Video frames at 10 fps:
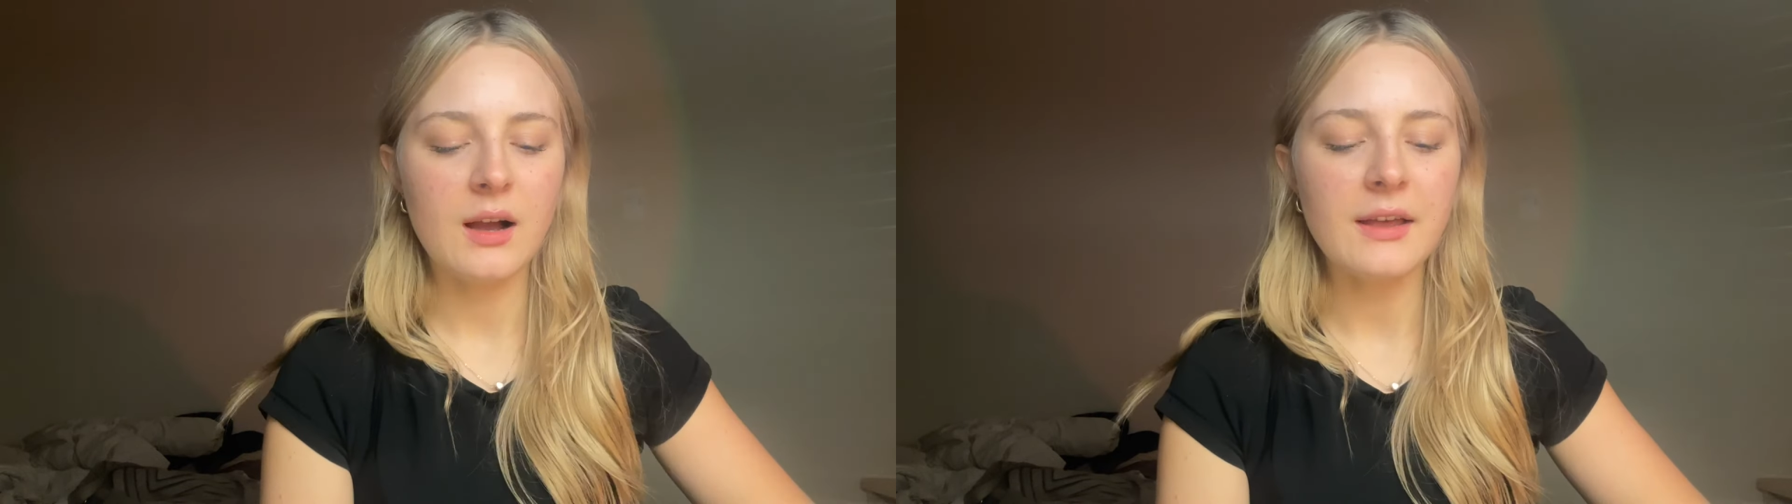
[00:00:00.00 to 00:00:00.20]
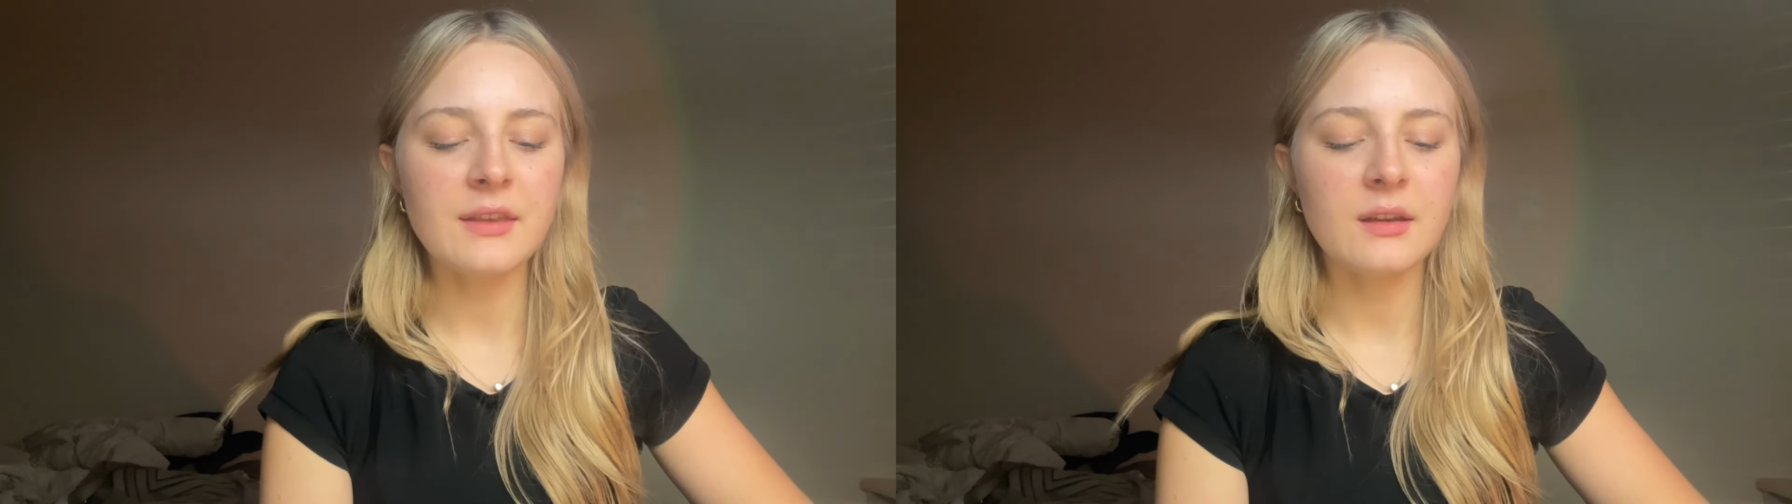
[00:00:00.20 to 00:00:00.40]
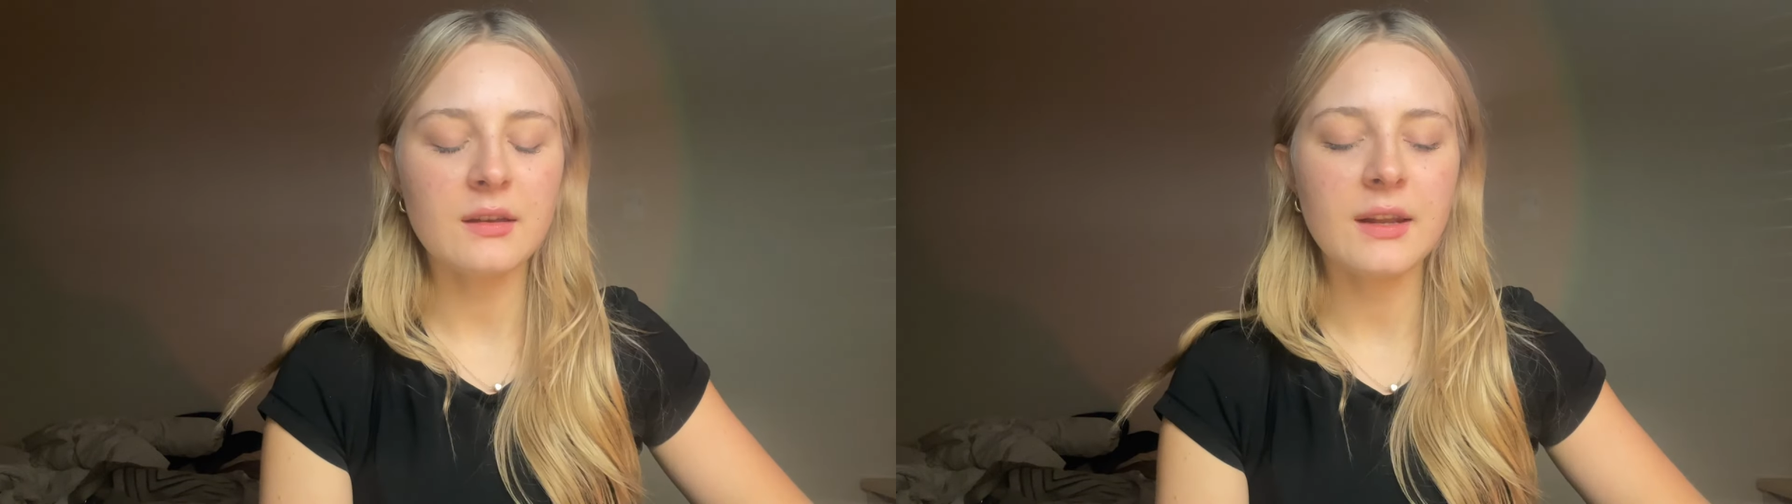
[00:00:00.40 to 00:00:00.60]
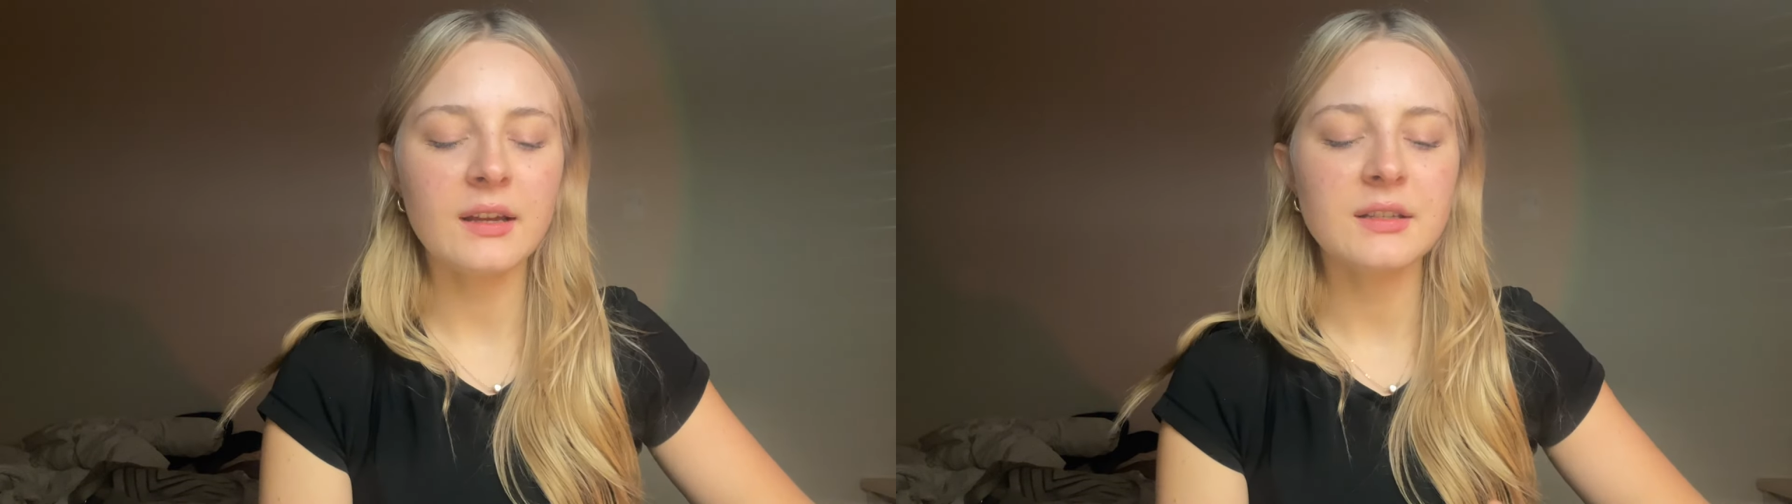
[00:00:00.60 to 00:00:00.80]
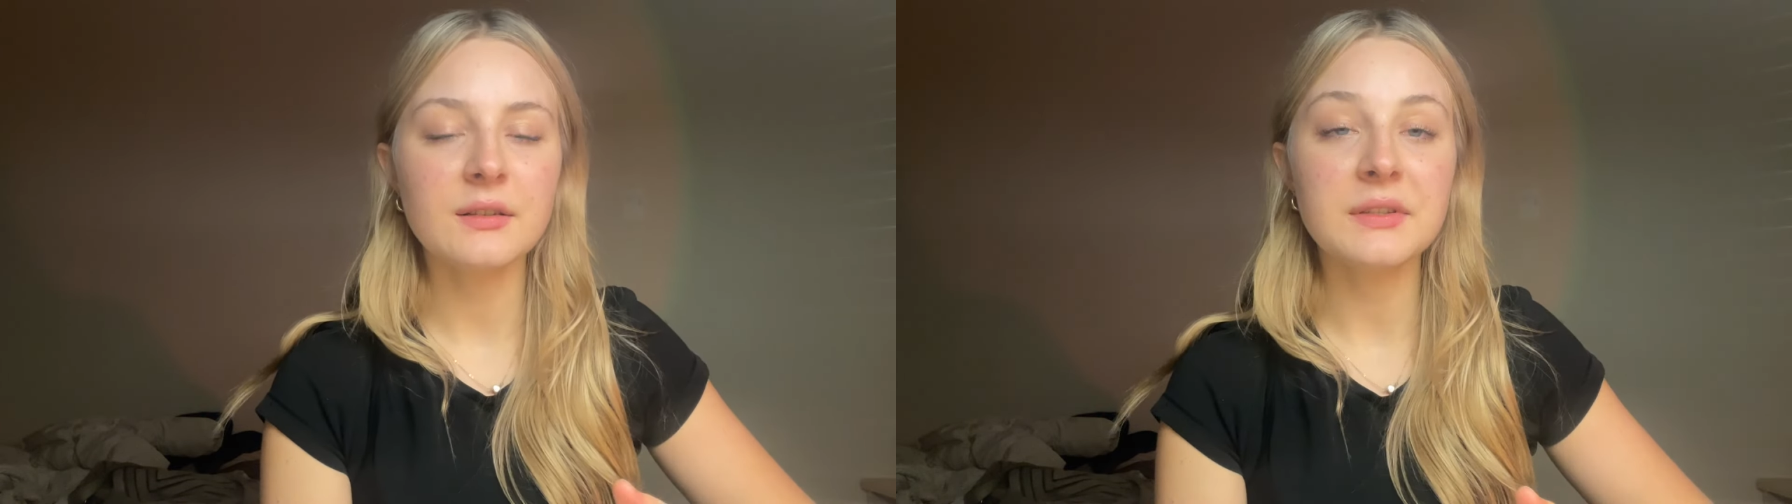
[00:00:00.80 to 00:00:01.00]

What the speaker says: I think a negative